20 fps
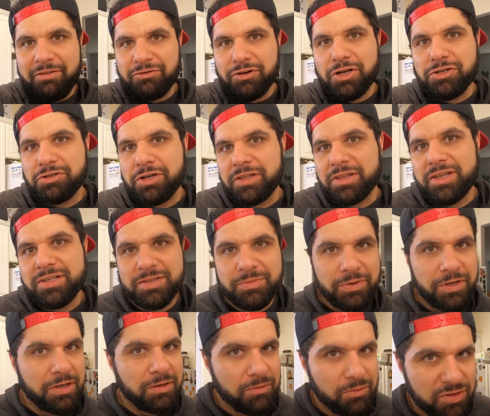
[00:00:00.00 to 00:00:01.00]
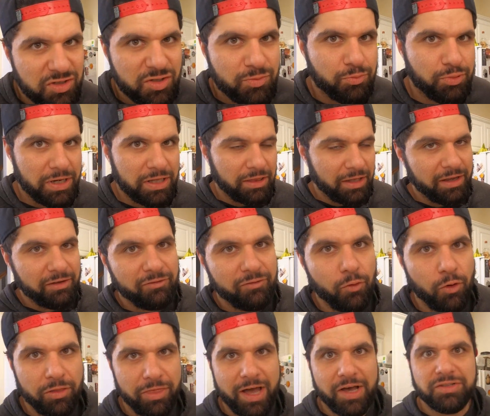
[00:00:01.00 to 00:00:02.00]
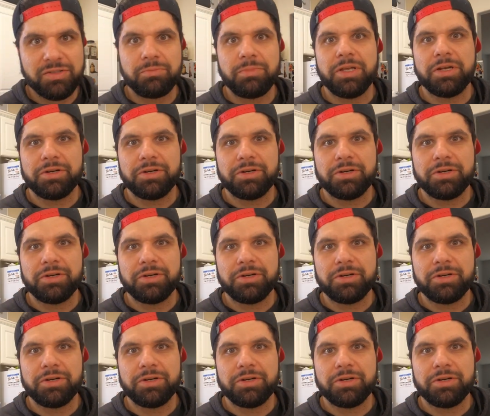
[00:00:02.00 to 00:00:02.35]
After I drink this, I'm gonna sprint like 4,000